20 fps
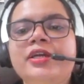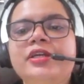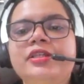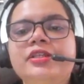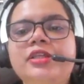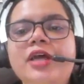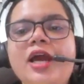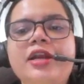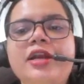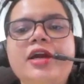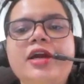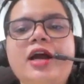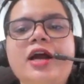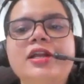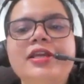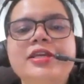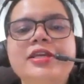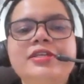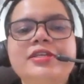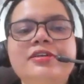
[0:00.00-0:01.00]
The
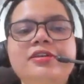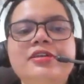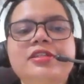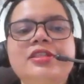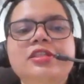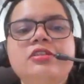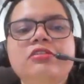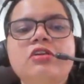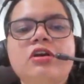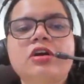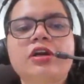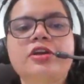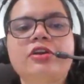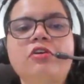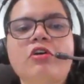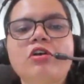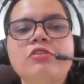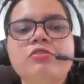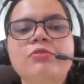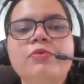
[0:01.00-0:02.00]
darling nurse is a
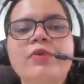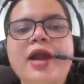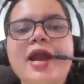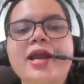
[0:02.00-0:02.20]
dog who